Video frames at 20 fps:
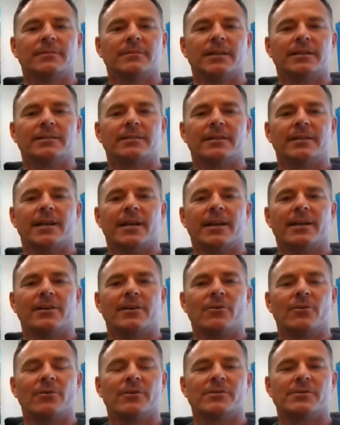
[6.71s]
and today,
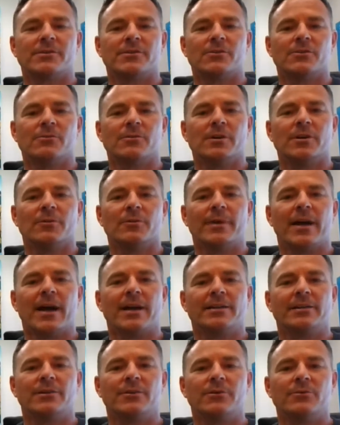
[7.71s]
no, there's no real
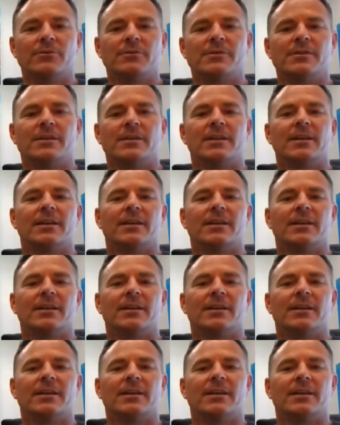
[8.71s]
bad news,